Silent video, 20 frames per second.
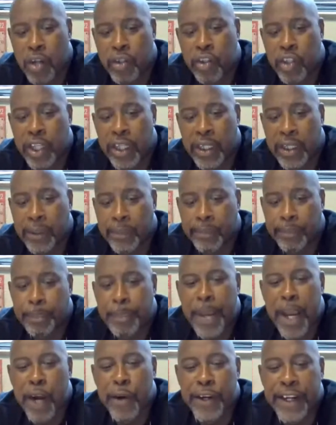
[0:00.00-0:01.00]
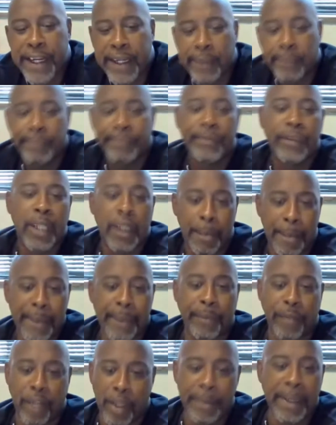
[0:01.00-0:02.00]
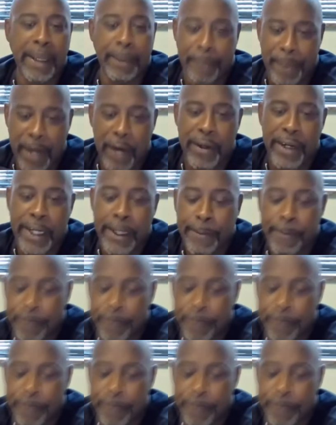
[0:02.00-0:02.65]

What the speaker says: City, period, to me, period.